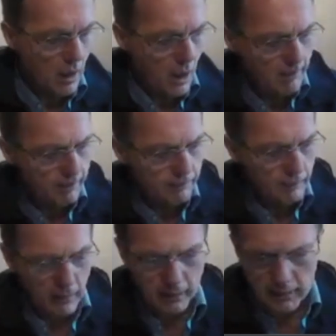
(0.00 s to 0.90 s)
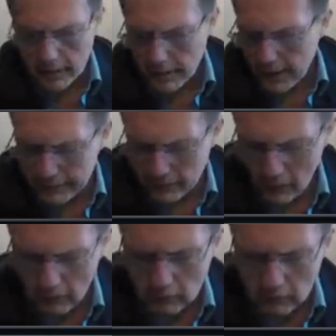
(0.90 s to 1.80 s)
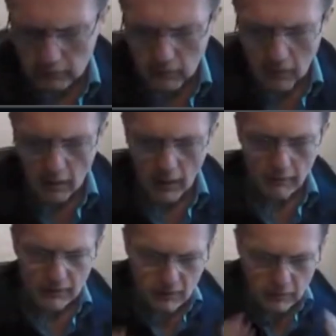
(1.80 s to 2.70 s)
Um, yes, no. And this is